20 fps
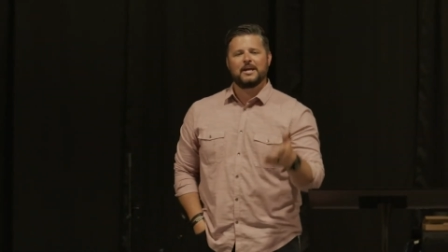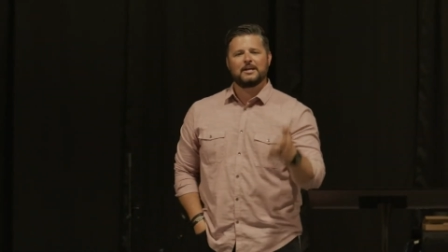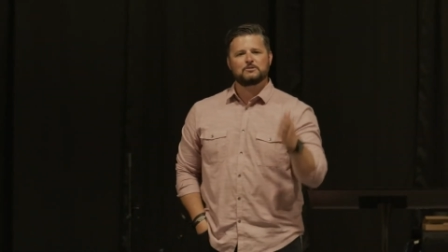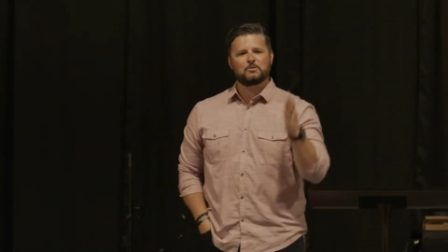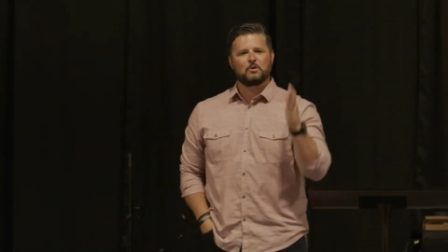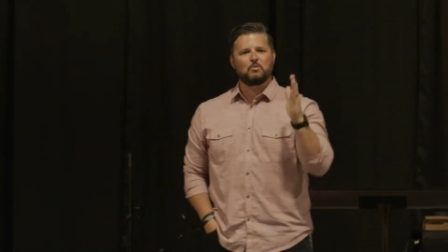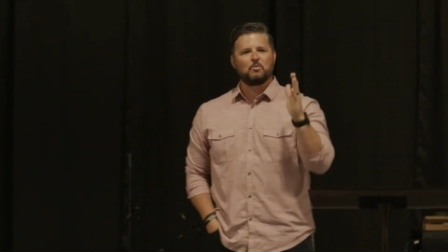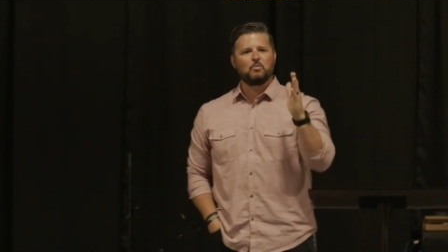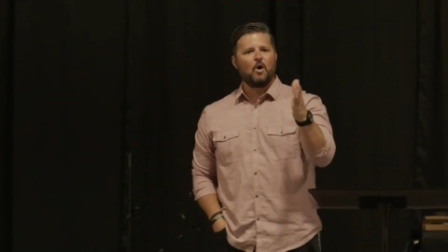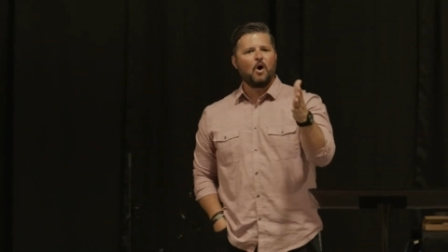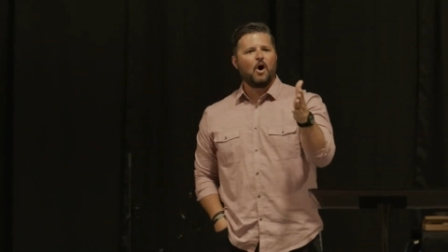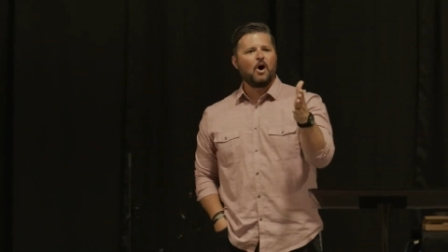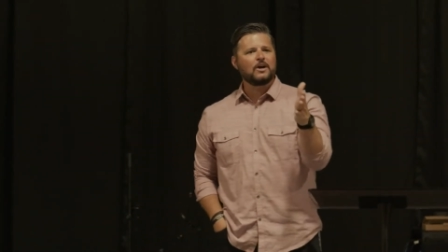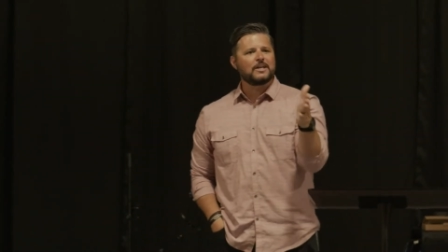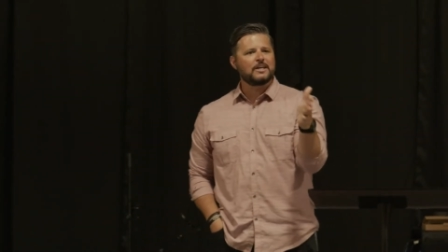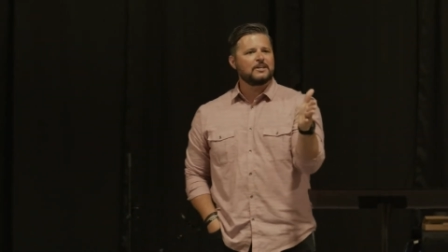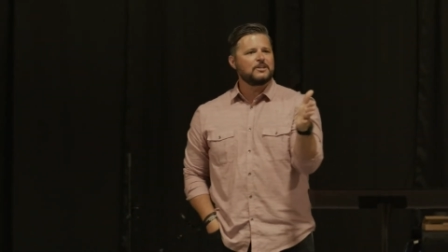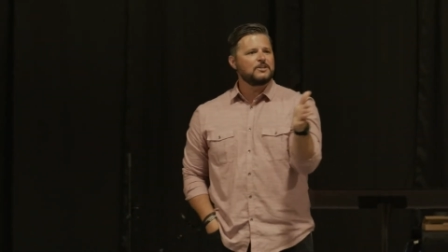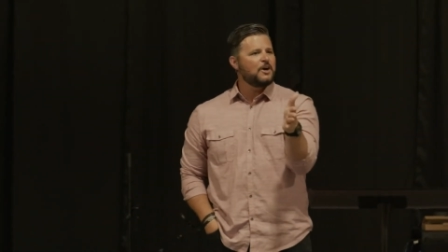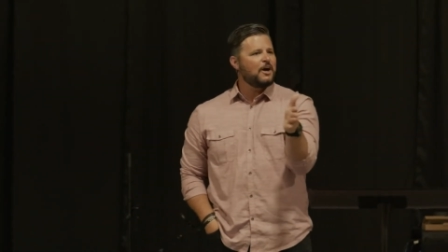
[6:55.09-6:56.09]
And as we're
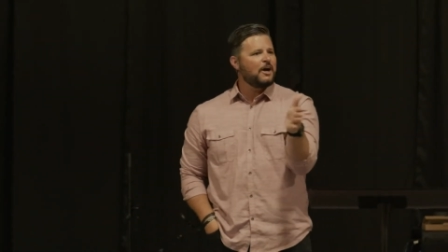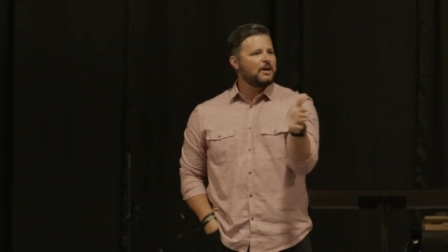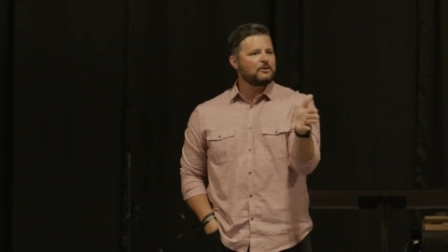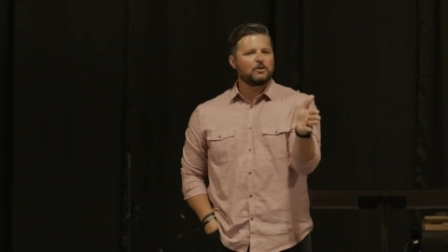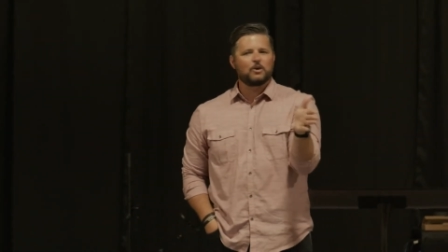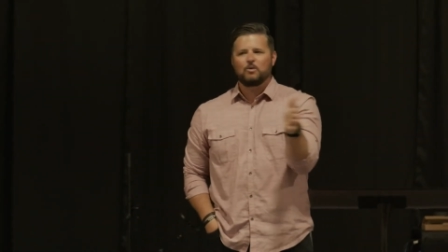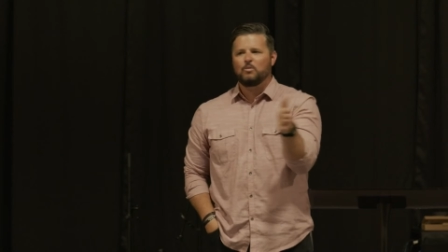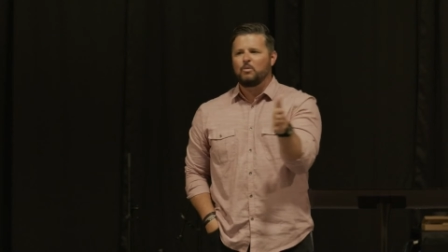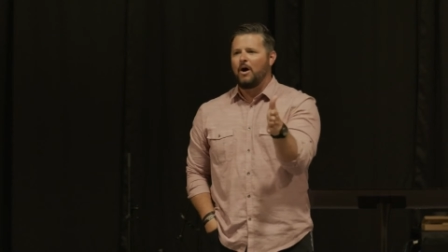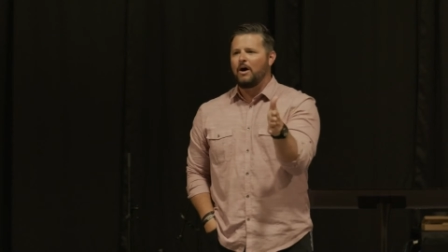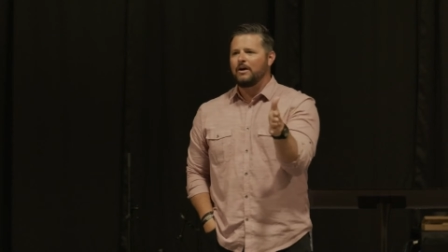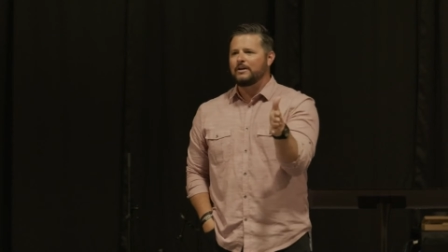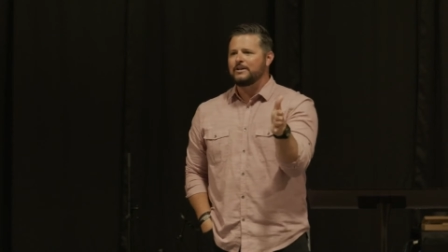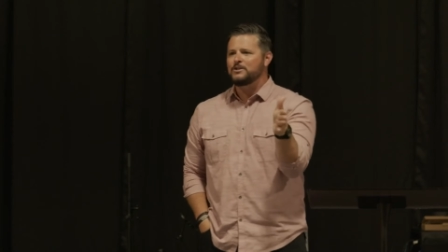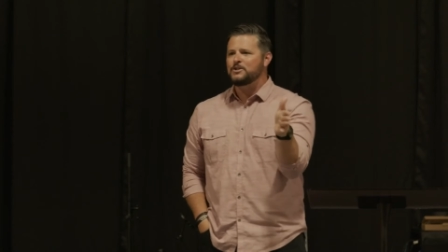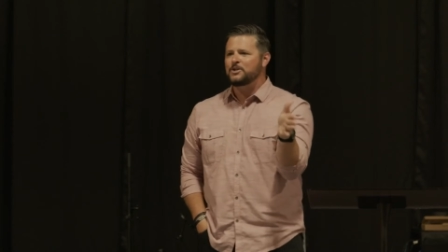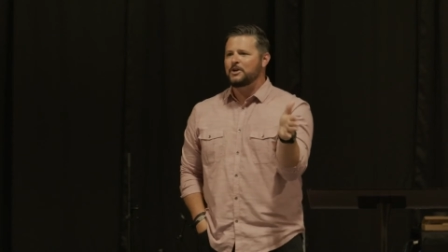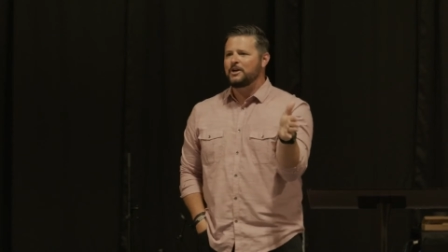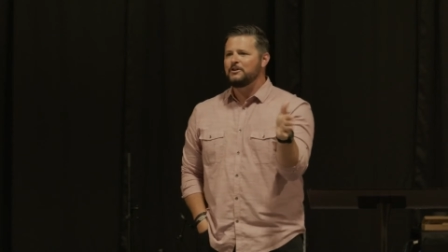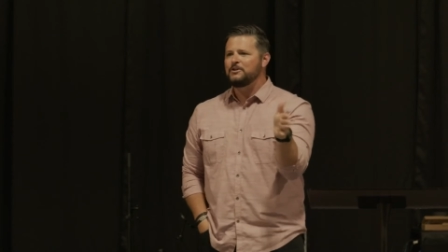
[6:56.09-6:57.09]
walking, you know how you're on a
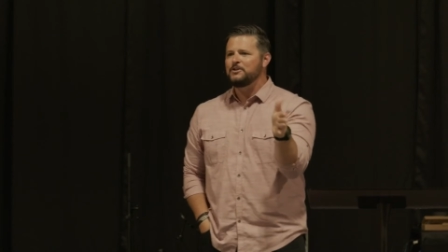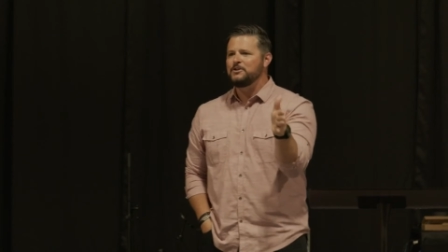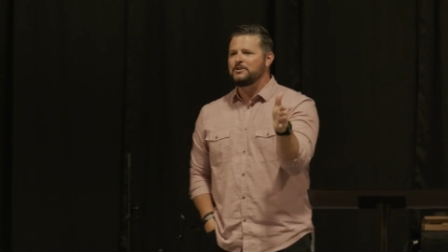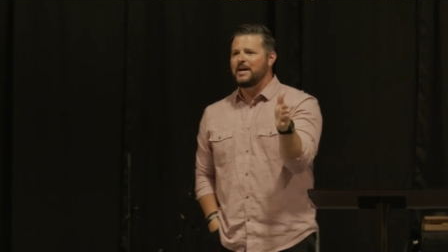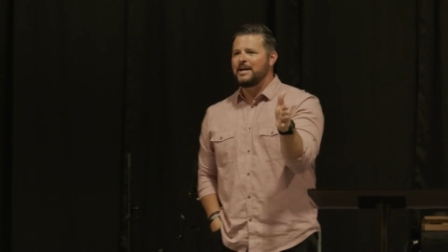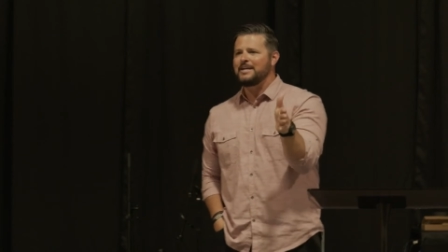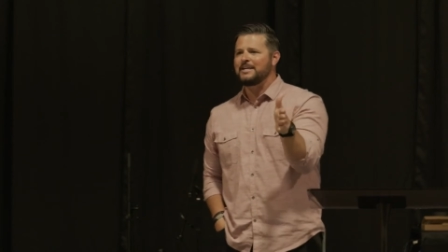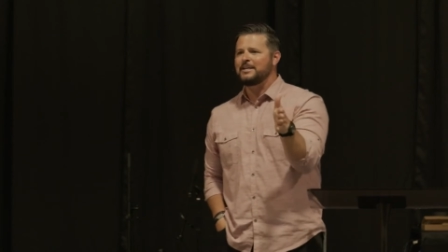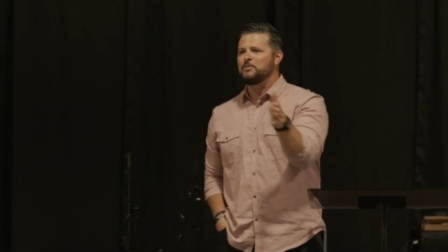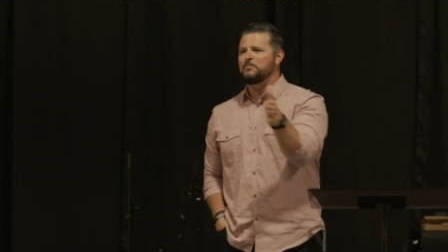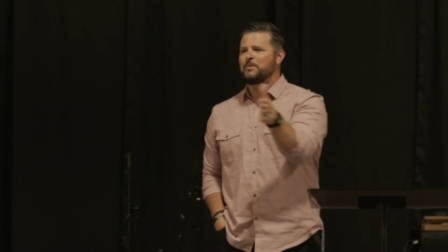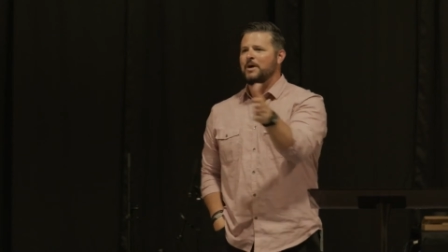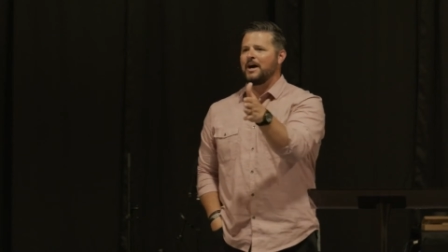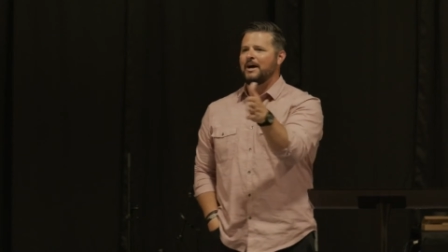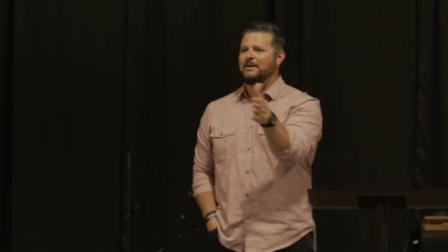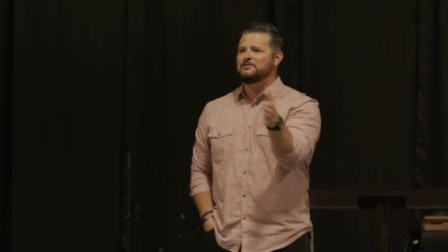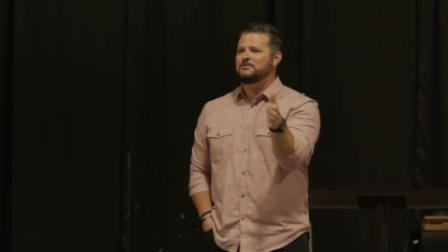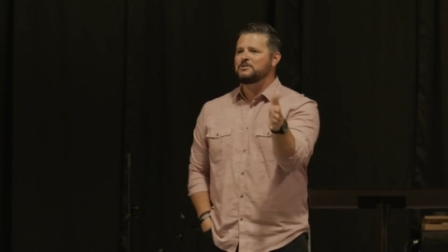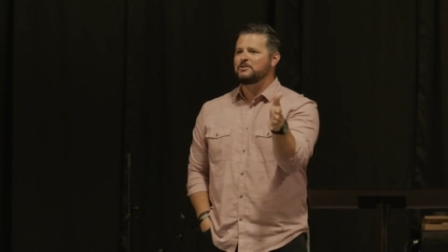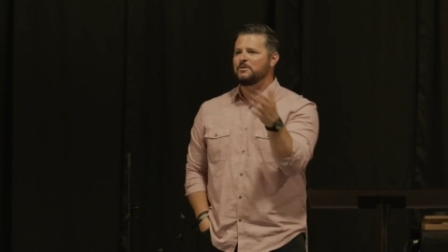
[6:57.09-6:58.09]
walking trail and you kind of get
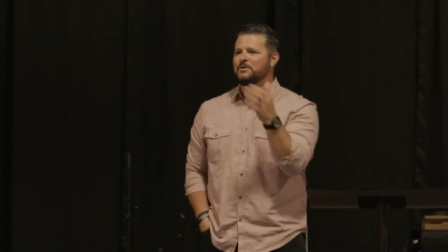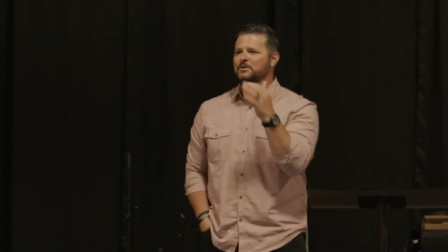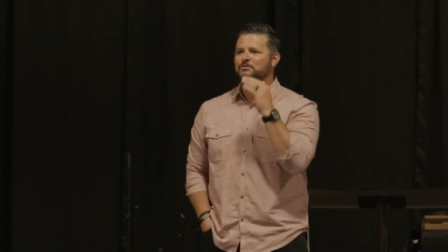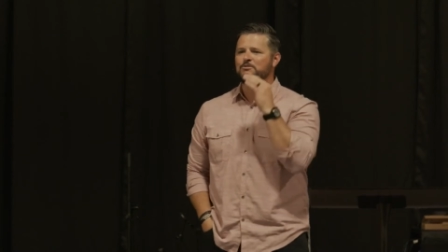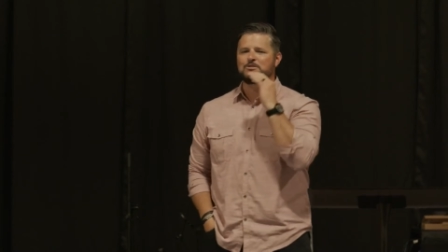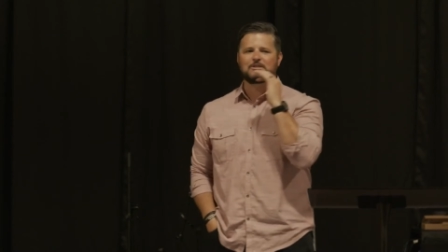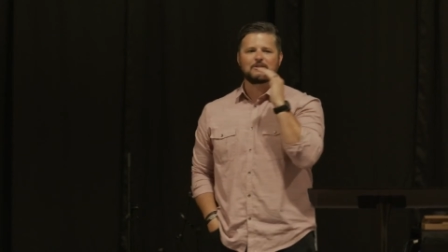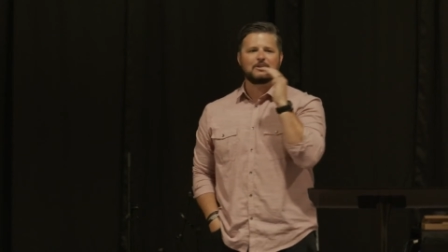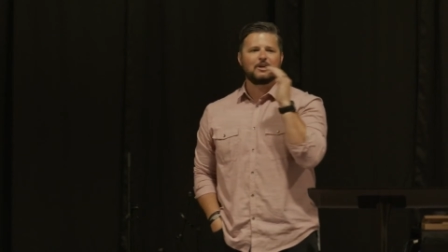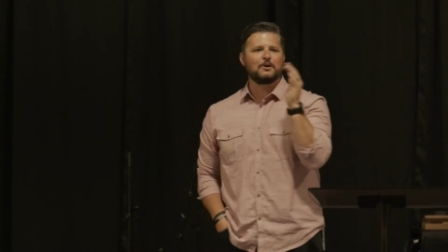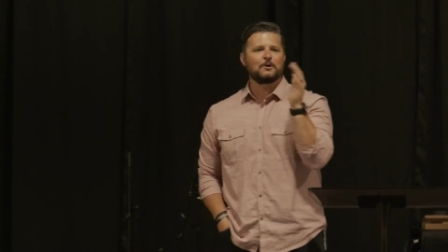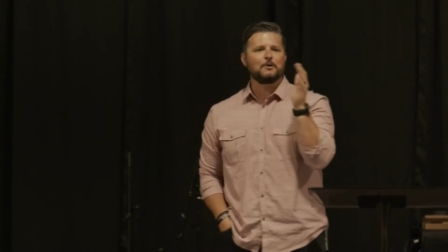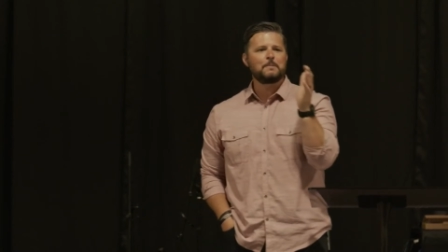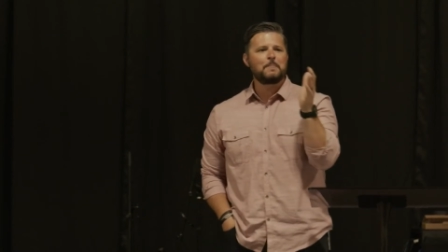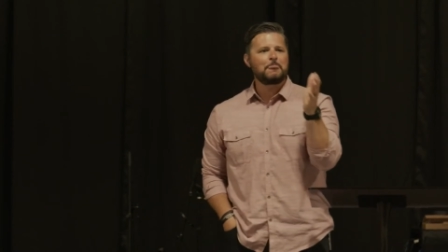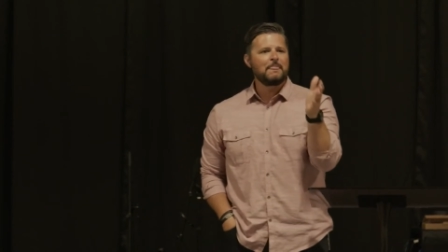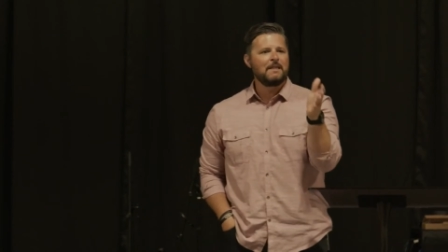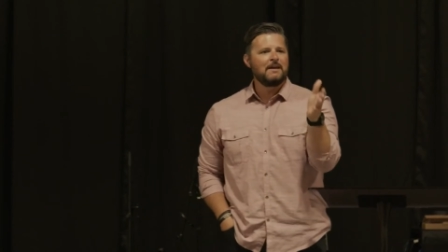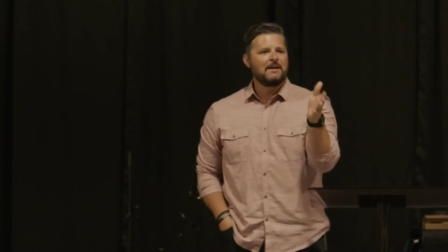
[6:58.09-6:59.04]
behind someone who's slow?